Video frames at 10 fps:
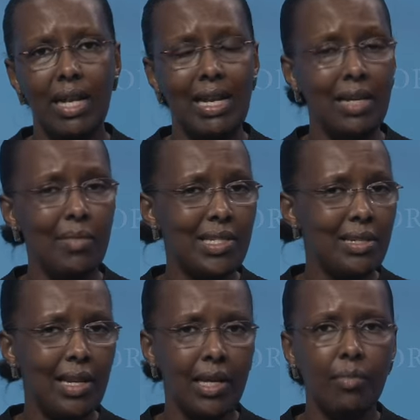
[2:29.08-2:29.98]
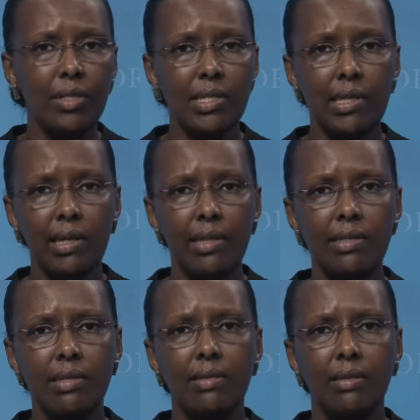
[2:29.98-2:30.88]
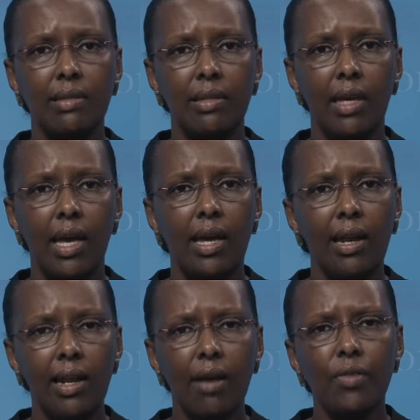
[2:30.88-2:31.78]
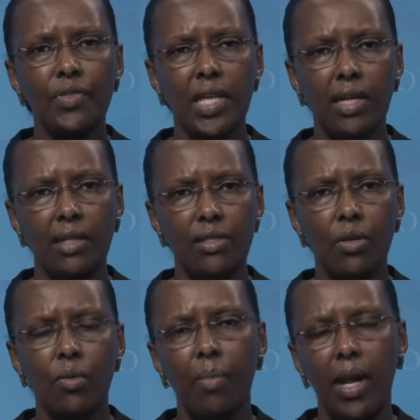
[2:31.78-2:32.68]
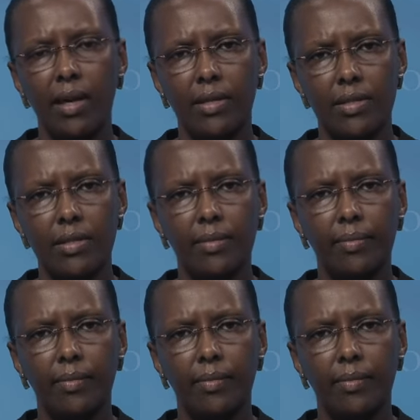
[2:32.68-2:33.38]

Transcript: limited labor skills, and lack of standards compliance.